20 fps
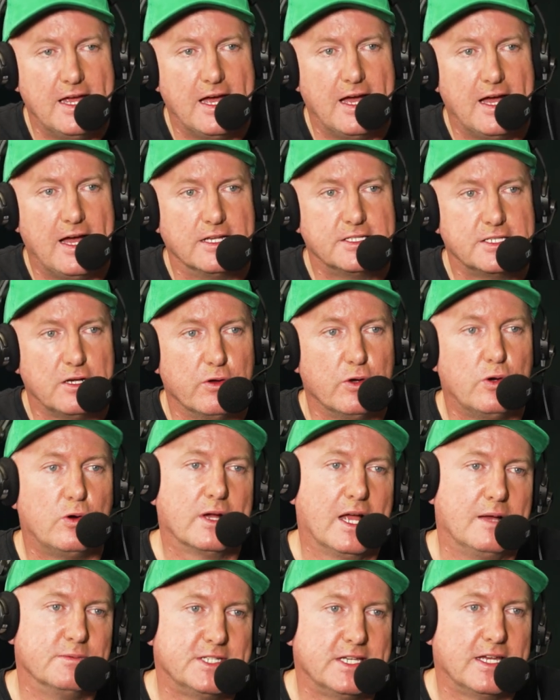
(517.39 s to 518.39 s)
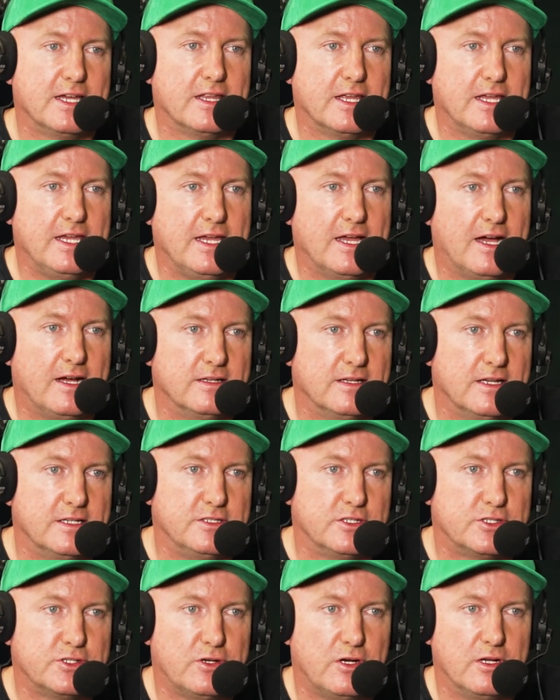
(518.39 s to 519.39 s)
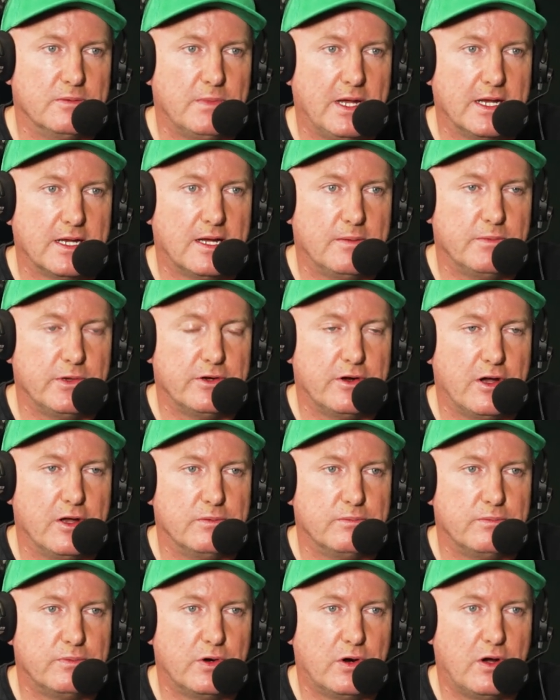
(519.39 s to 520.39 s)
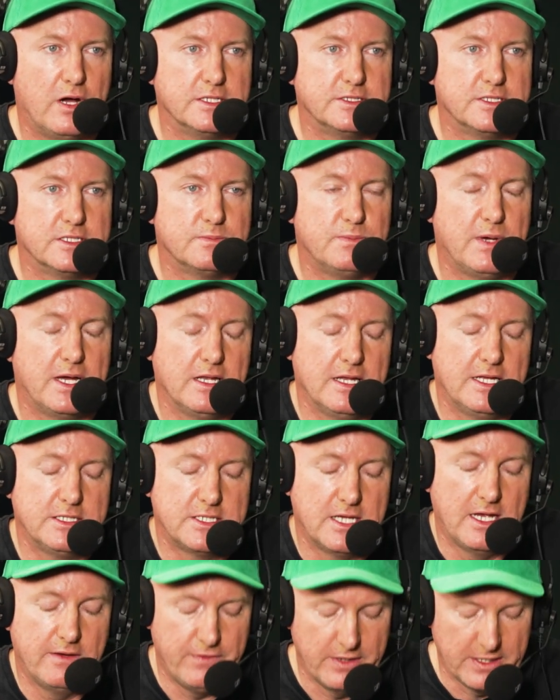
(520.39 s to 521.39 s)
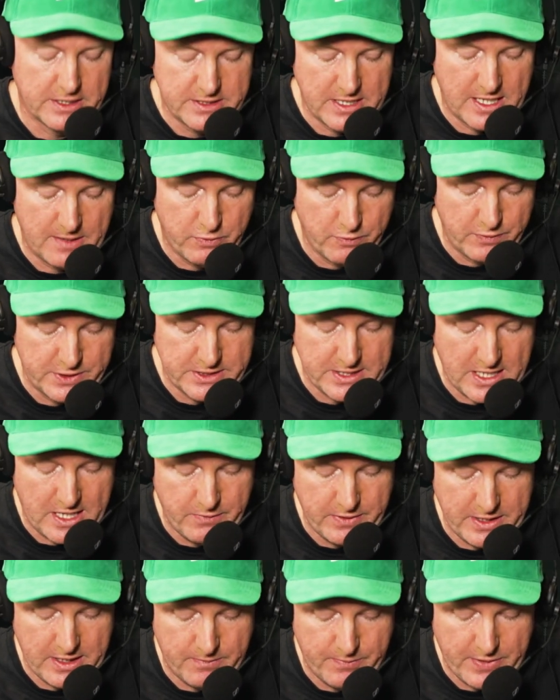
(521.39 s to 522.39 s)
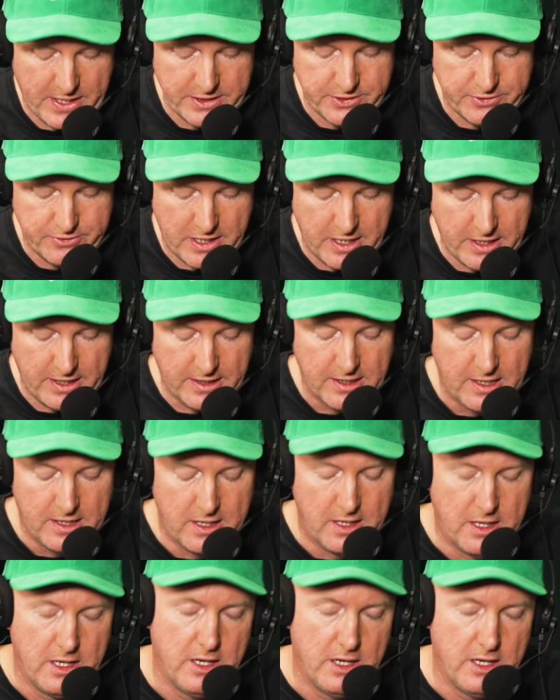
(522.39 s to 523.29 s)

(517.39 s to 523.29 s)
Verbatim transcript: Uh, so it all comes together here as you try and make up your own prices. But let's say, for an example, we start with our base rating.